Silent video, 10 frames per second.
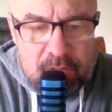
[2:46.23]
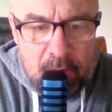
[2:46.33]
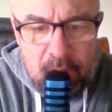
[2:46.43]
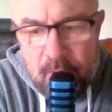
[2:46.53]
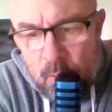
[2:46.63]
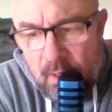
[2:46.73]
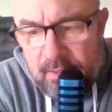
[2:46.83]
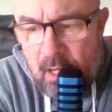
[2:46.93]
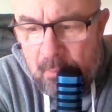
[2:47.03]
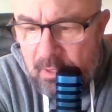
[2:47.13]
The one
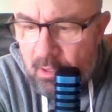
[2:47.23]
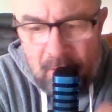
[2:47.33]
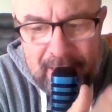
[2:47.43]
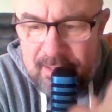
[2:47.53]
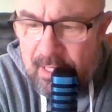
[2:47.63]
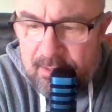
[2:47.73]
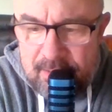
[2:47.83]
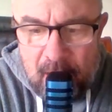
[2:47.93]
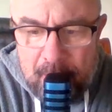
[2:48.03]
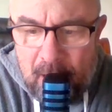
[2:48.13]
cop, like I said,
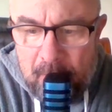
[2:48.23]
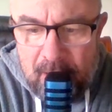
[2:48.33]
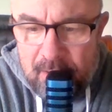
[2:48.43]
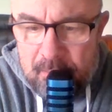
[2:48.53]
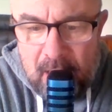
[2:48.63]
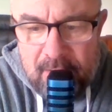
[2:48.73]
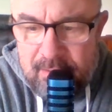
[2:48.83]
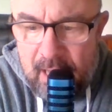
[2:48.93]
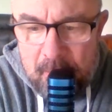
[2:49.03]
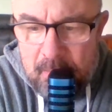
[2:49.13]
set up out by the
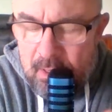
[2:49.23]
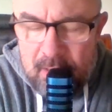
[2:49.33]
damn